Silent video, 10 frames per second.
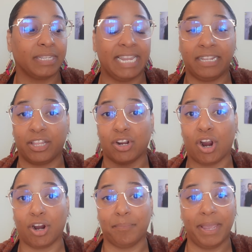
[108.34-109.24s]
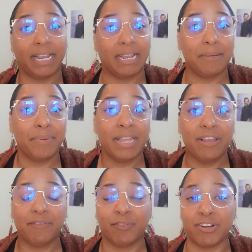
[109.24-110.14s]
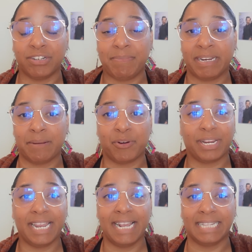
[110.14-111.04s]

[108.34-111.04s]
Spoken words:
in the car pickup when you're just picking up your kid.